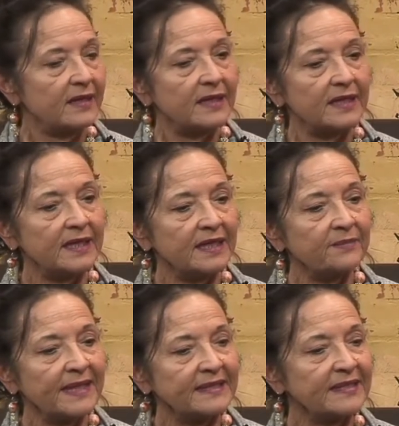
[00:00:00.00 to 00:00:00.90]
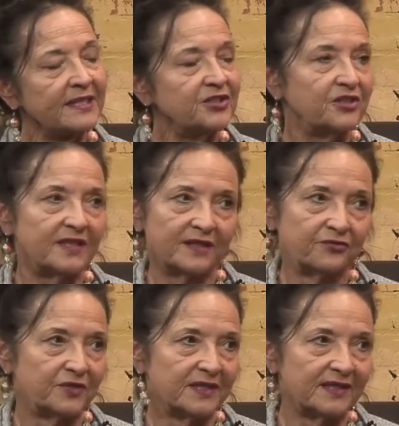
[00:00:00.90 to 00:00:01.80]
It makes such a
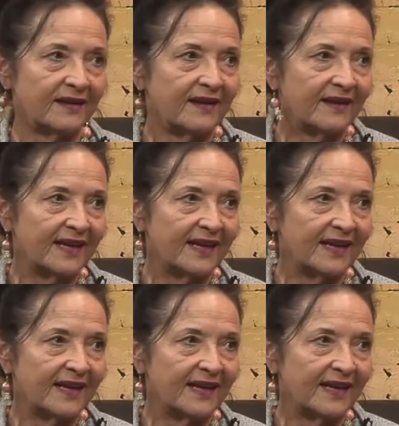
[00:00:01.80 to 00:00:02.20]
difference